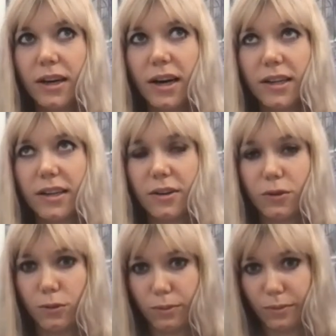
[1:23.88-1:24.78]
I didn't
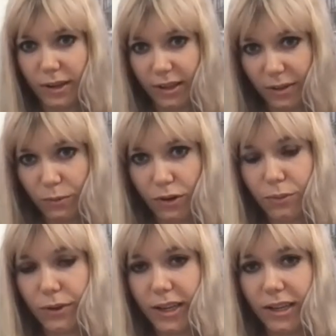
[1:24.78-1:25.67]
know like in what
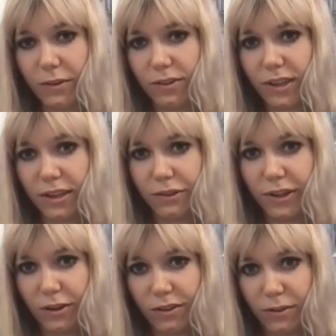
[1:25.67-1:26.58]
way. I was thinking for
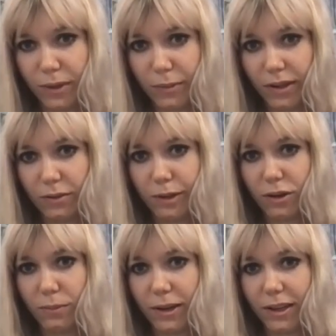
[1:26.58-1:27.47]
years that maybe I'd
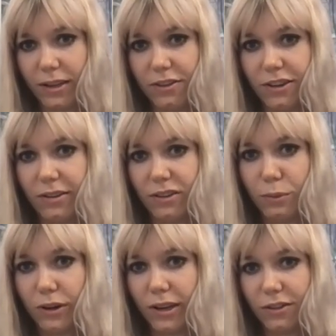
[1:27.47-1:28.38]
become like a children's
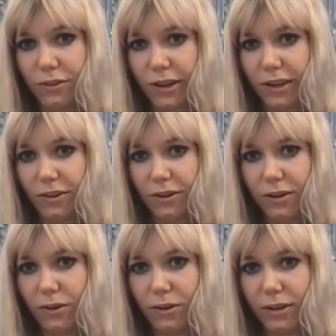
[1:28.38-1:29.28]
book illustrator,
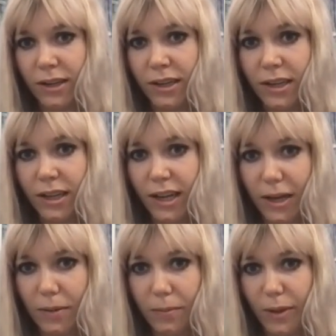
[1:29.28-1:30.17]
or
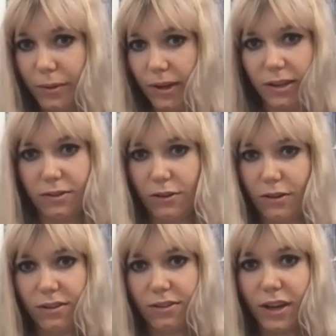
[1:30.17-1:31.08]
maybe like do
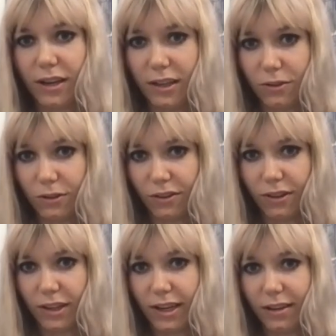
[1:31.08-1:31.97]
design or
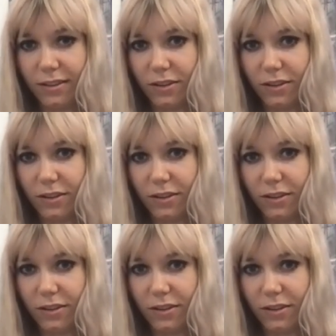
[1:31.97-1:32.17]
something else.